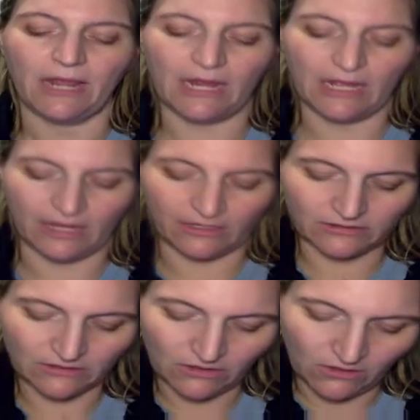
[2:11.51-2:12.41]

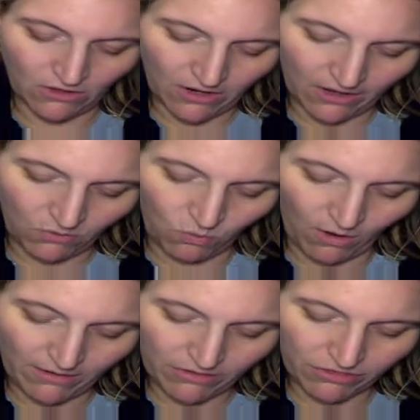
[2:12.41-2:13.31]
And
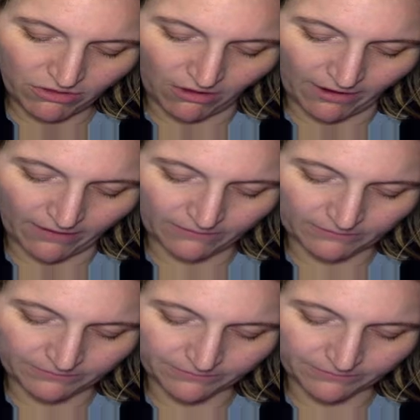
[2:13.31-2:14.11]
one thought